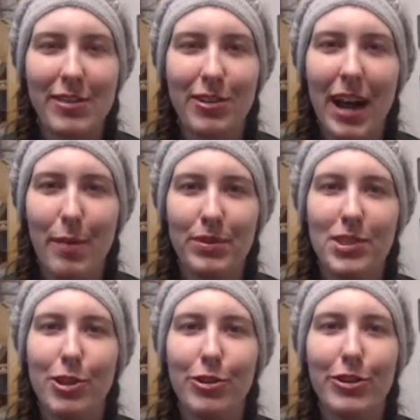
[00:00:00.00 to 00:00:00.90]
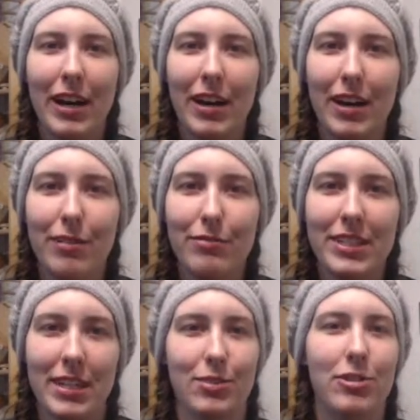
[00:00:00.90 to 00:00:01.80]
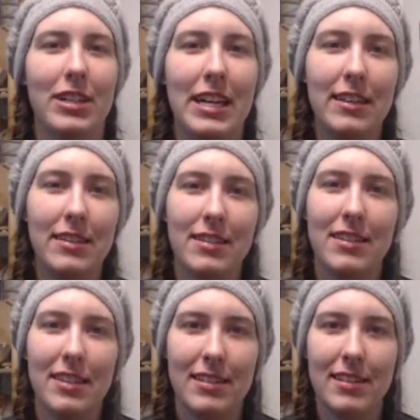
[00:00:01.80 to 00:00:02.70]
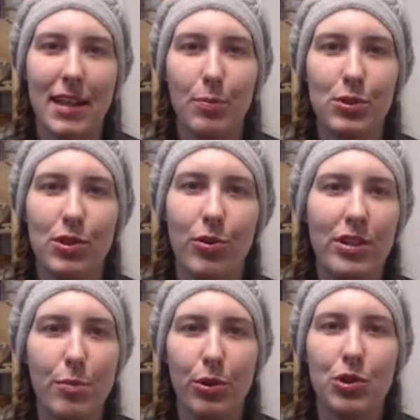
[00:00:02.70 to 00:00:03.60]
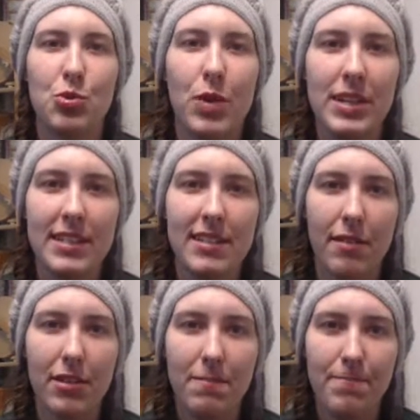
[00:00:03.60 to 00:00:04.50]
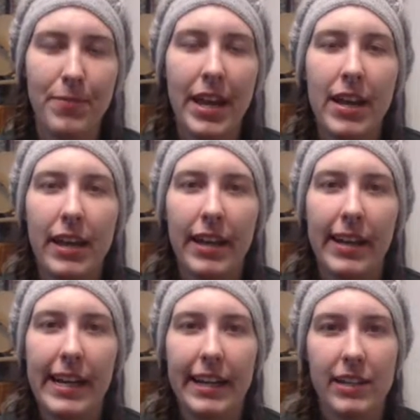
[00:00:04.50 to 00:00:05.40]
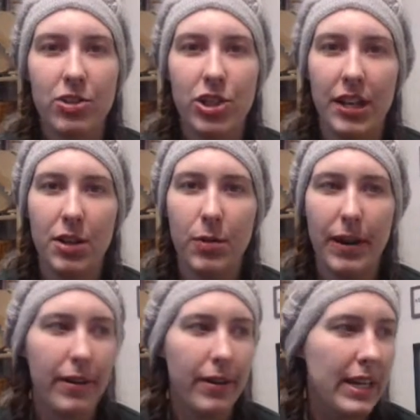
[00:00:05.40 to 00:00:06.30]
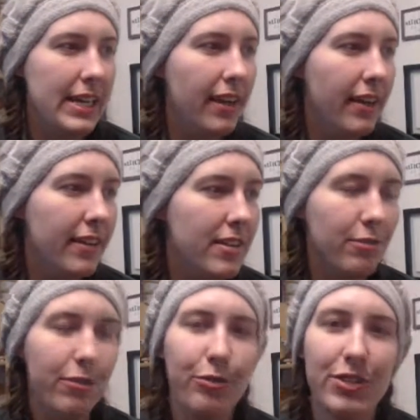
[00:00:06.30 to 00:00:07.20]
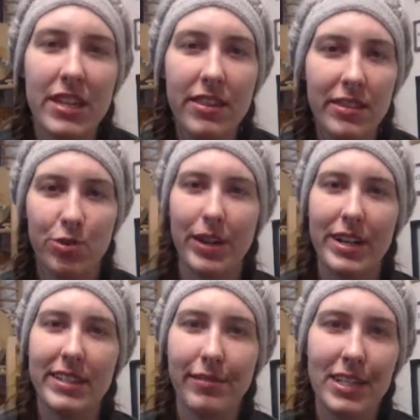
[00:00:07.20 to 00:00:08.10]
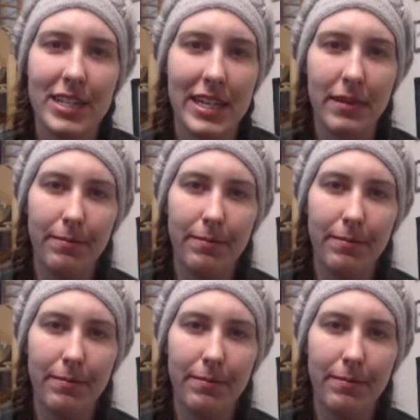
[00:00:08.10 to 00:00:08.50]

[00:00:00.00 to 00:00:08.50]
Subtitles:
episode of Desert Knits. This is episode number 27. It is January the 15th, 2017.